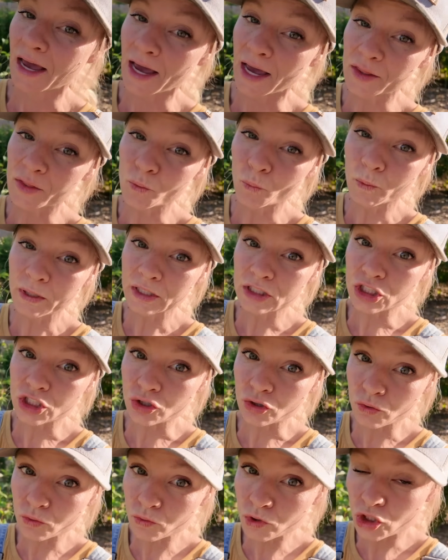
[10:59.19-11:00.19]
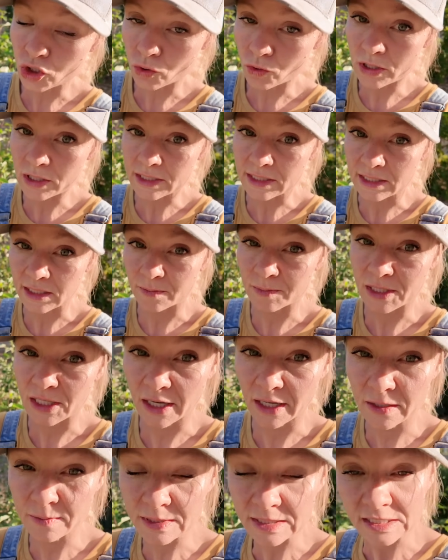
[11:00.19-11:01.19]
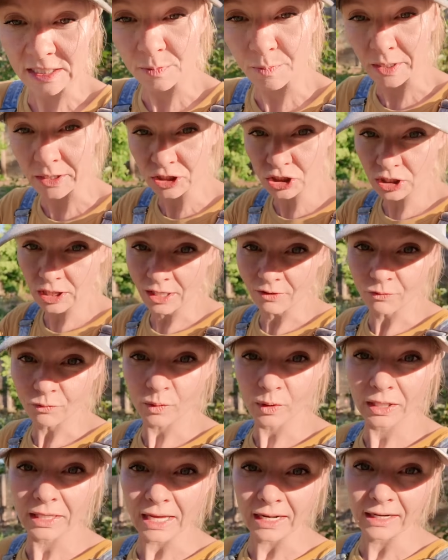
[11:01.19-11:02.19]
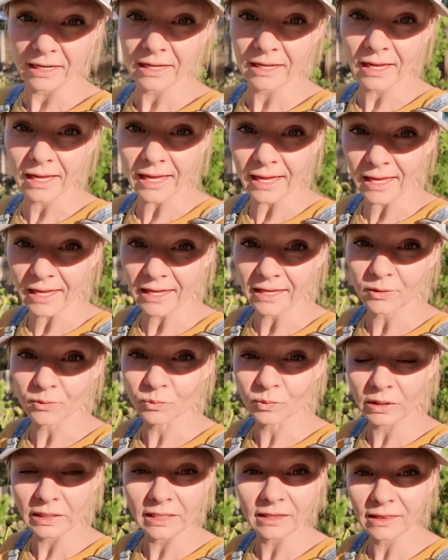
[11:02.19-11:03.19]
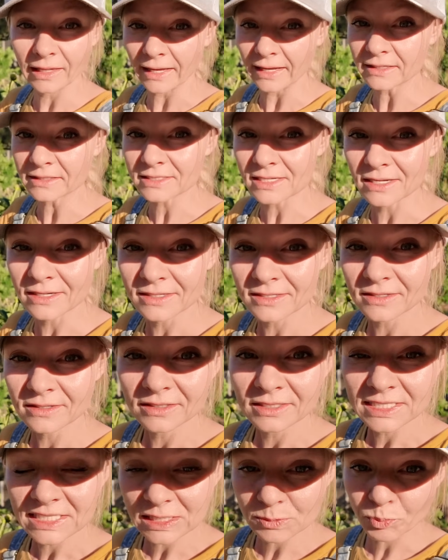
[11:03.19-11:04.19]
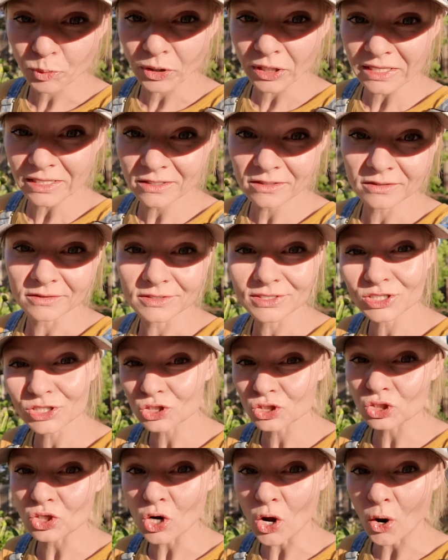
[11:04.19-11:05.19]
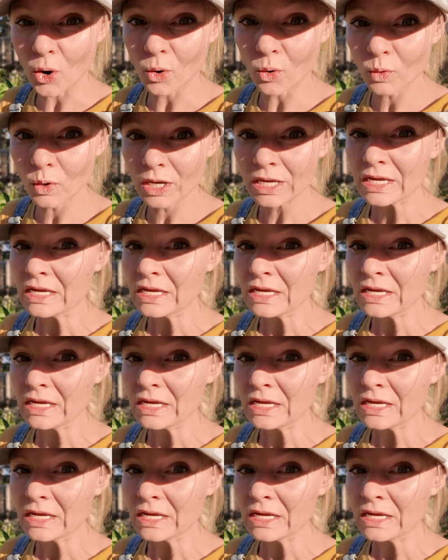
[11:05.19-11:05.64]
And we do do this sometimes, especially if we're getting a really late spring snow